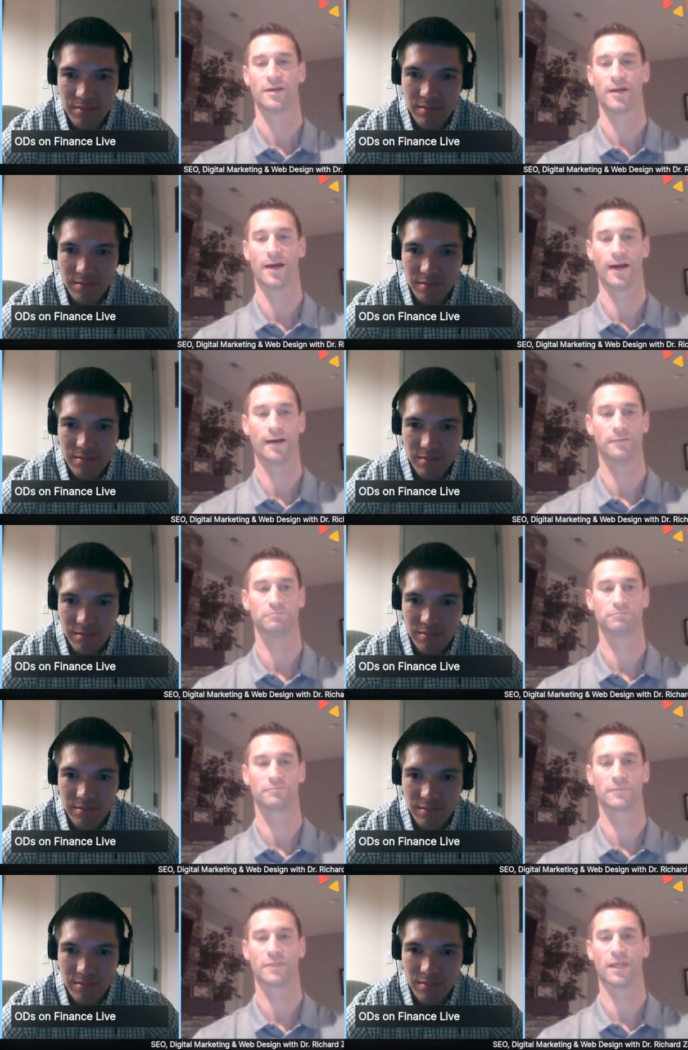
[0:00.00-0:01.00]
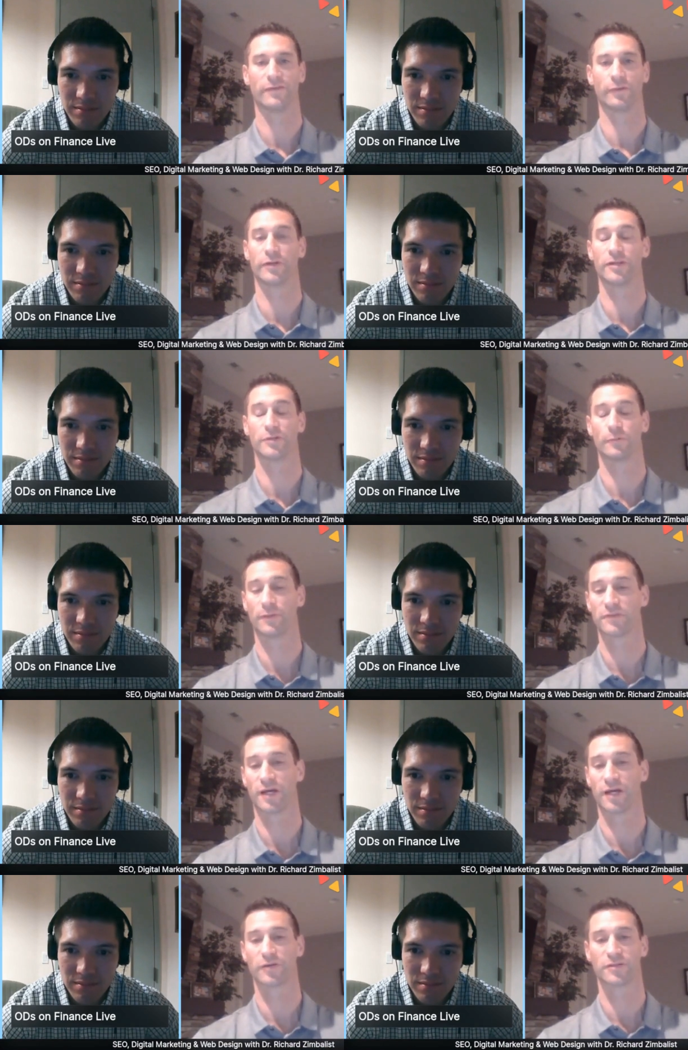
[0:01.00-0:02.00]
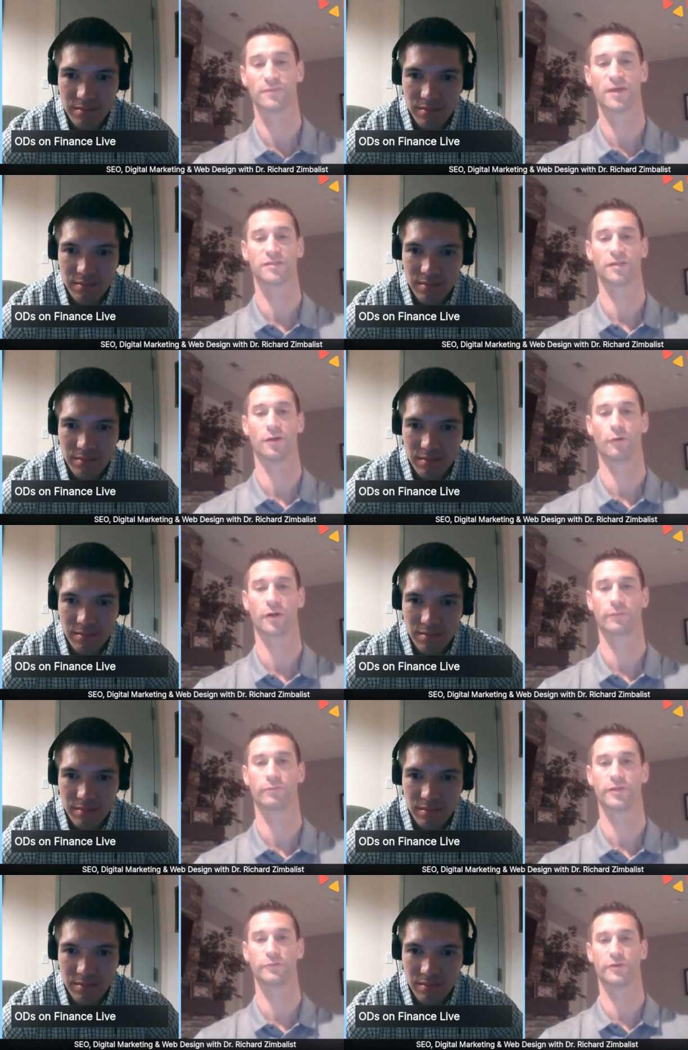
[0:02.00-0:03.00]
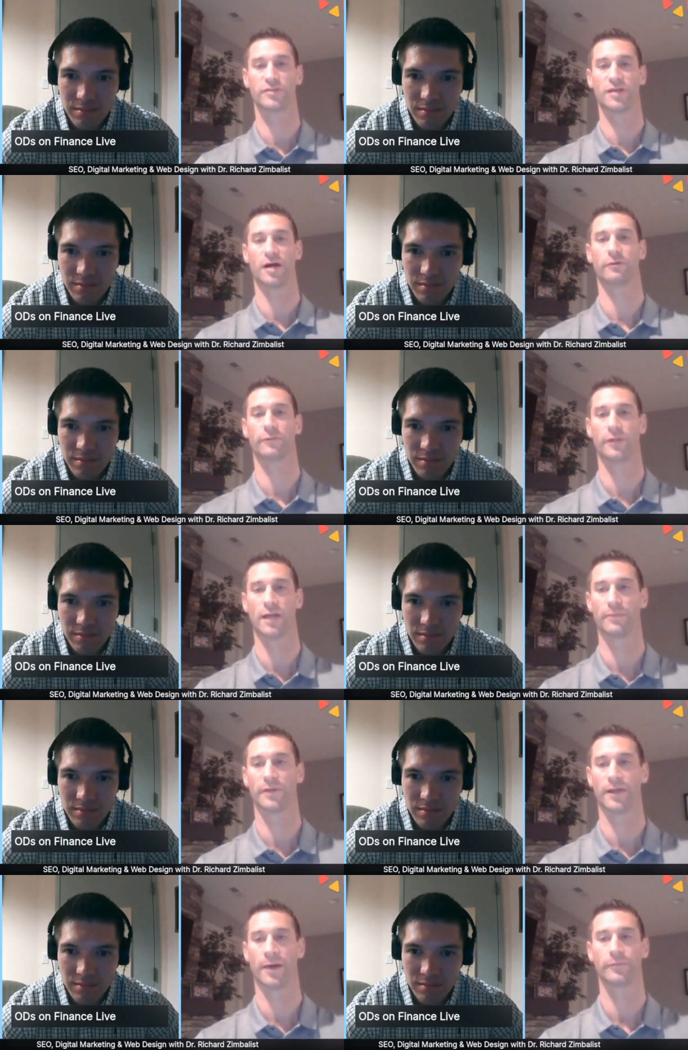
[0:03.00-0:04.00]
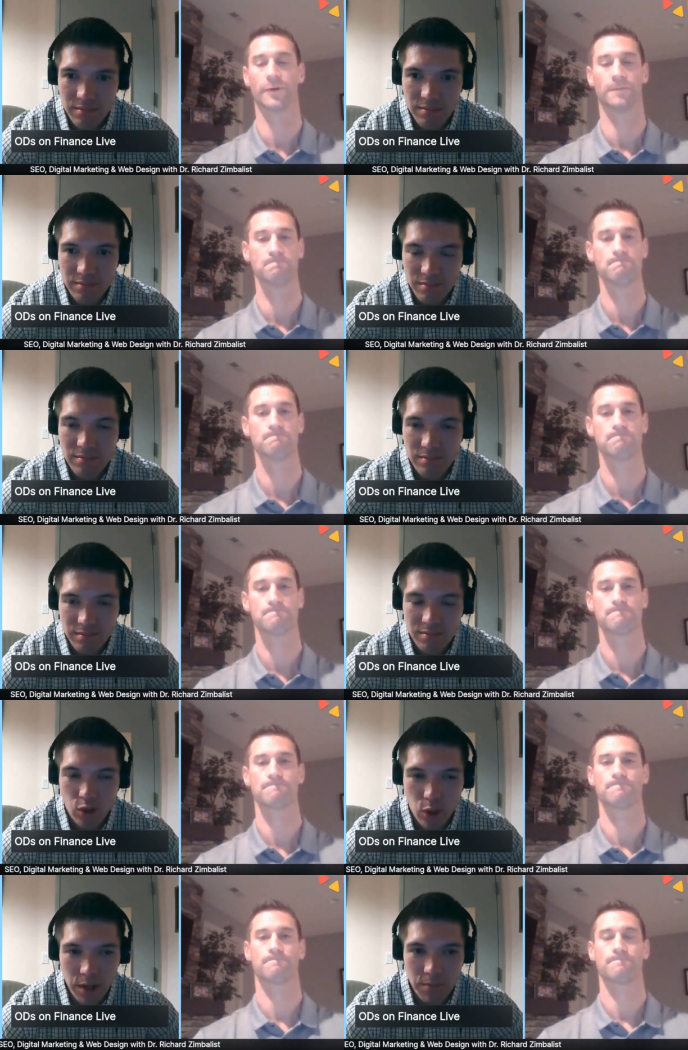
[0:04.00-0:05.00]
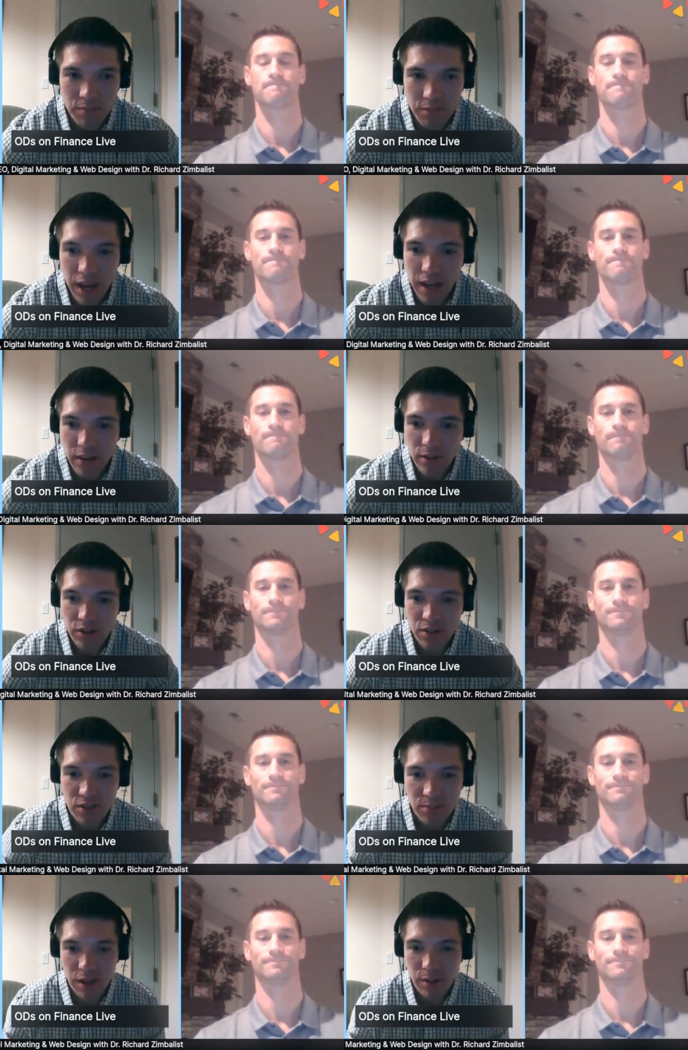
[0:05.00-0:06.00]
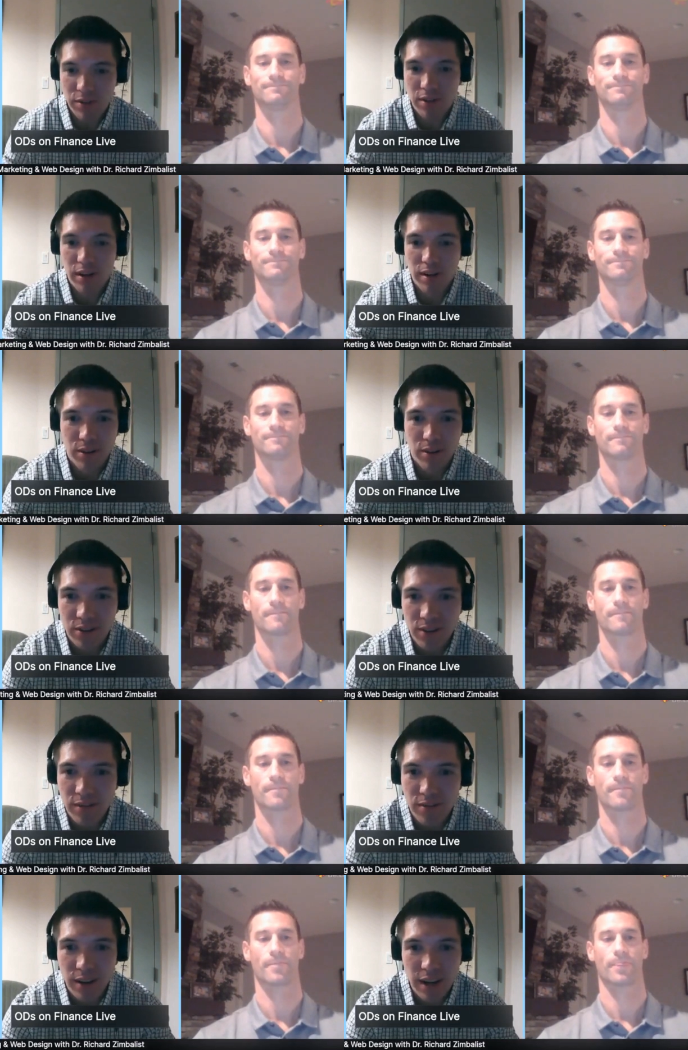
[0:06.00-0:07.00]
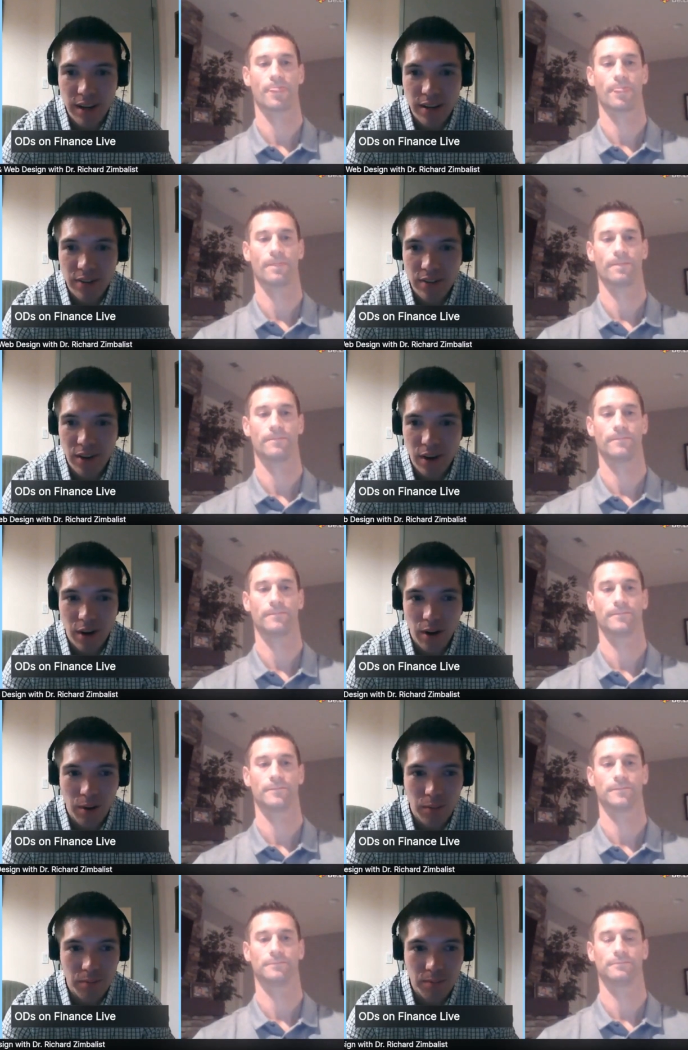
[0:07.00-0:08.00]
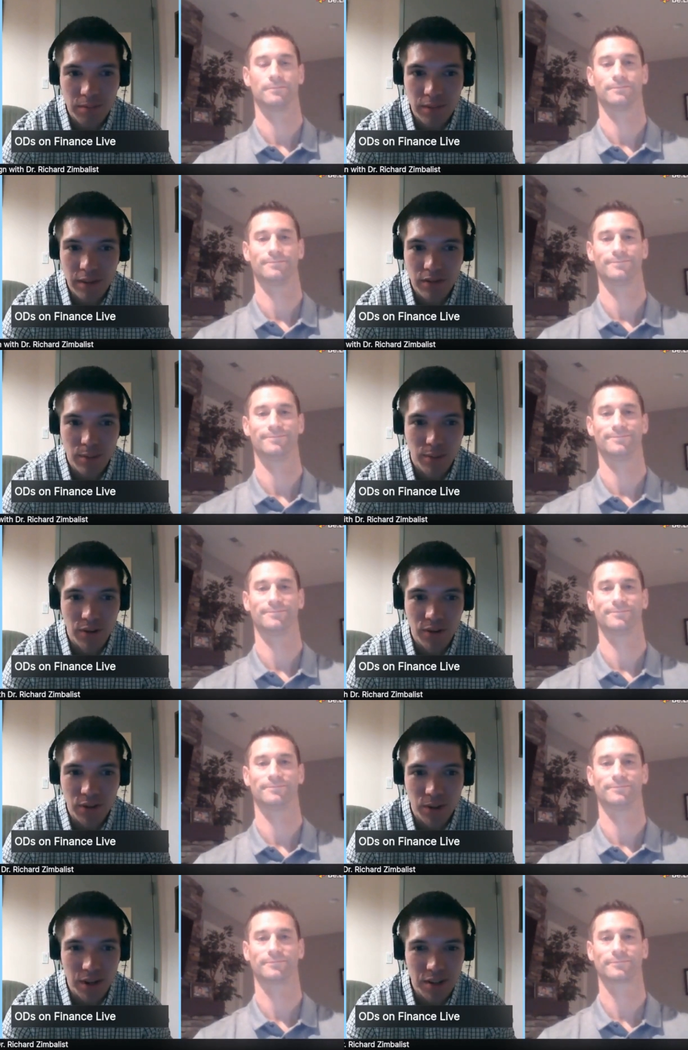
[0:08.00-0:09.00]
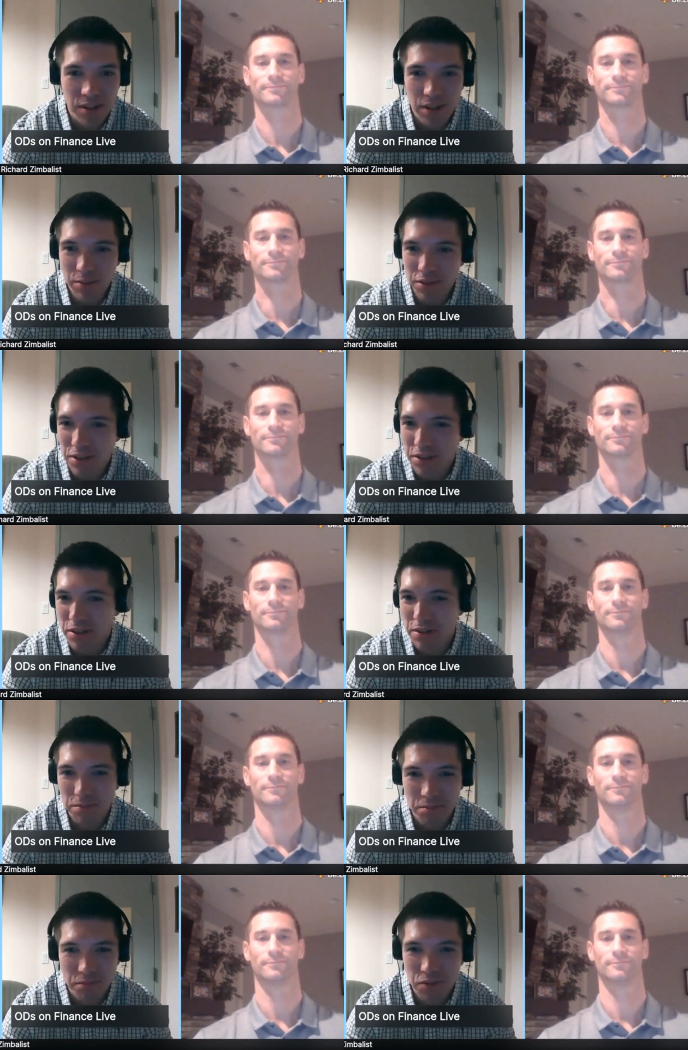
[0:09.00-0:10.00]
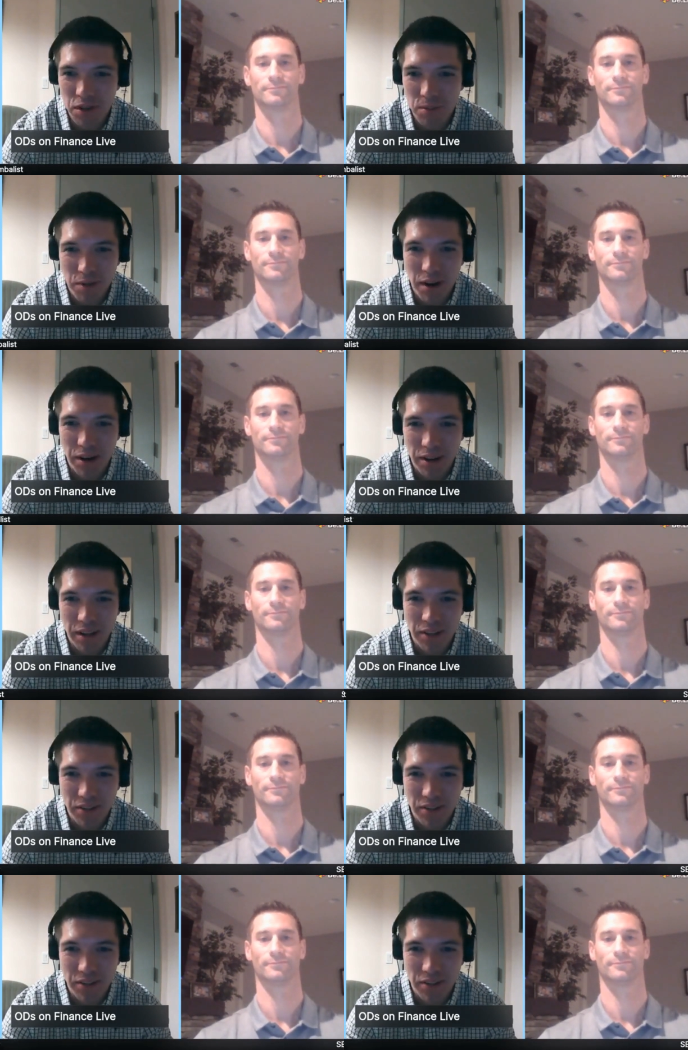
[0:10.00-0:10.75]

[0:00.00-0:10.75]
Speaker 1: Um, if anyone needs a website or some SEO work, please reach out. We'd be happy to help you.
Speaker 2: Great. Yeah, and then Richard's a member of ODs on Finance, so if you post a question, I'm sure you'll jump on and